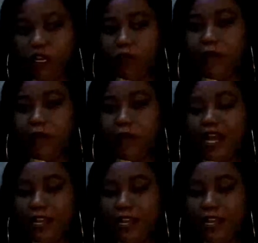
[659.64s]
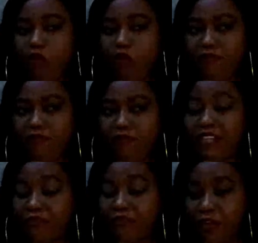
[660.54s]
my career would have been
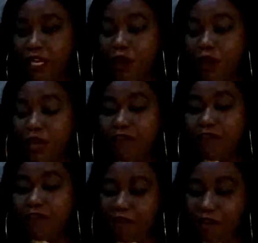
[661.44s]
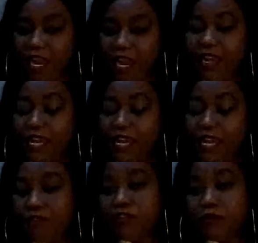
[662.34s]
different. I would have half a career in
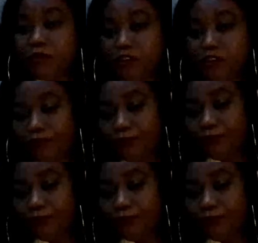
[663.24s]
the football.